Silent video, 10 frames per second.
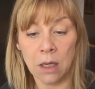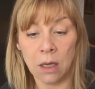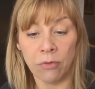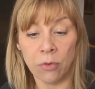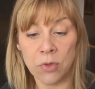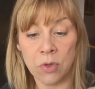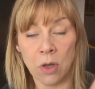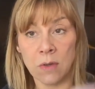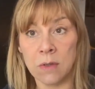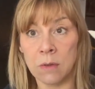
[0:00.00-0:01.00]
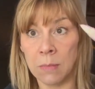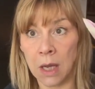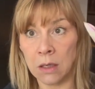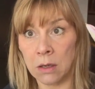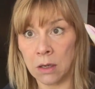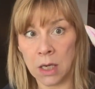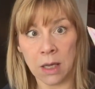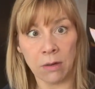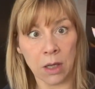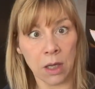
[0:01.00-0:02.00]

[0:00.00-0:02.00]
I've also got some magnolia